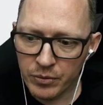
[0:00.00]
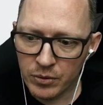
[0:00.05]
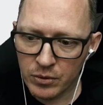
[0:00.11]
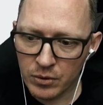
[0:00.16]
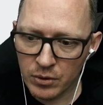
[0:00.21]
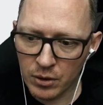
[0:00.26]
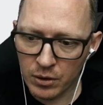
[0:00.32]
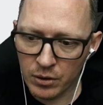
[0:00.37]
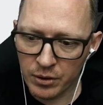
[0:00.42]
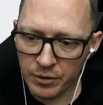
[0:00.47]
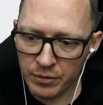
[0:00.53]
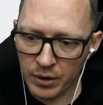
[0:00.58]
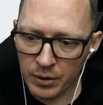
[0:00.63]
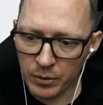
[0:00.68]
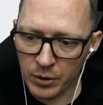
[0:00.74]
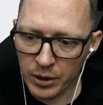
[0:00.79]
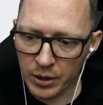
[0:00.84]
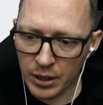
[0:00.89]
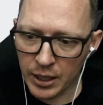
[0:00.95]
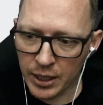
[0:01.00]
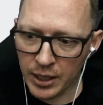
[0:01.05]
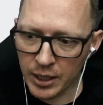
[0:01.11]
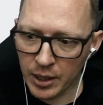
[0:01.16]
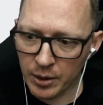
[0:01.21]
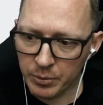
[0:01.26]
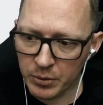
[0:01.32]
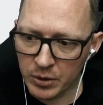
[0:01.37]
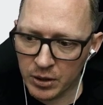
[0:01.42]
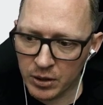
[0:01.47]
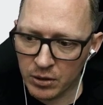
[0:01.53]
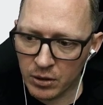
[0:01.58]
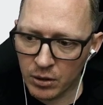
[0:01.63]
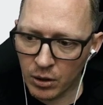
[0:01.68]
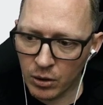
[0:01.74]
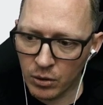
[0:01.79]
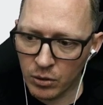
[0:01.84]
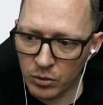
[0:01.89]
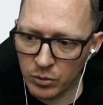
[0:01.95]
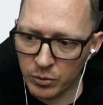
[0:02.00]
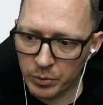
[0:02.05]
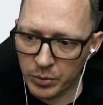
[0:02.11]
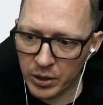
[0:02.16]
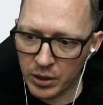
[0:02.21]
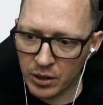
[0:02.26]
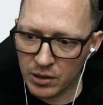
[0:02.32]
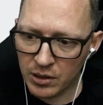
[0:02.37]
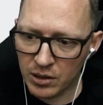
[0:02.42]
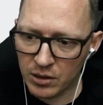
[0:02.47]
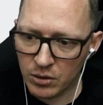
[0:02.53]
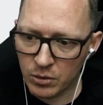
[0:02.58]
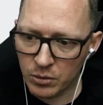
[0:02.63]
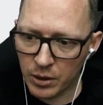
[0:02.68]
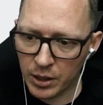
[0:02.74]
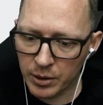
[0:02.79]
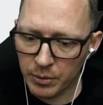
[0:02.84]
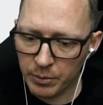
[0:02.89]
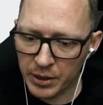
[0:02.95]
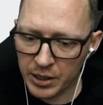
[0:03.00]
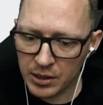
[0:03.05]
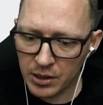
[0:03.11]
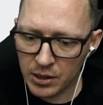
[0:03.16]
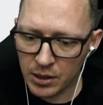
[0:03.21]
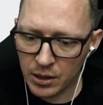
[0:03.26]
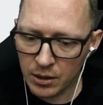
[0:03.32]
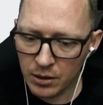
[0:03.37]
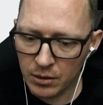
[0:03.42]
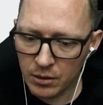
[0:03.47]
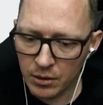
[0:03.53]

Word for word: So if I want to clean up this code because it's quite messy,